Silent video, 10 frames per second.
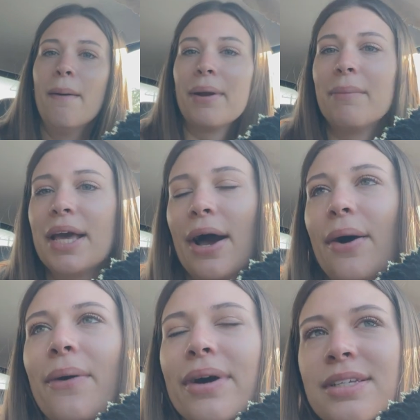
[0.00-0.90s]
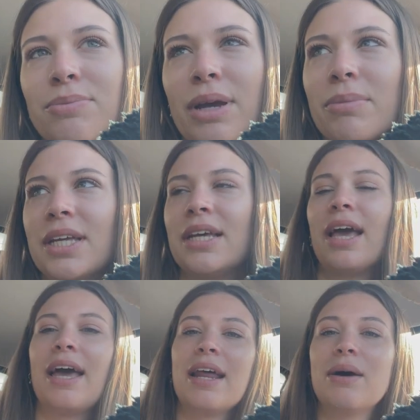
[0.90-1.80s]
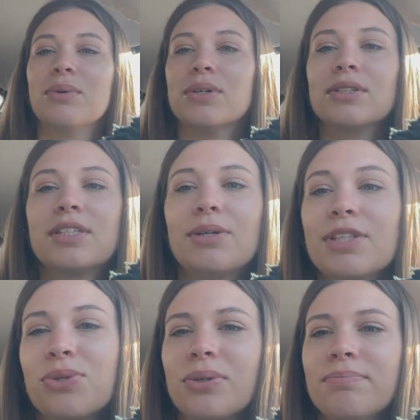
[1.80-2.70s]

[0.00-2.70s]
but I'm gonna go because I'm rambling and I will see you at school.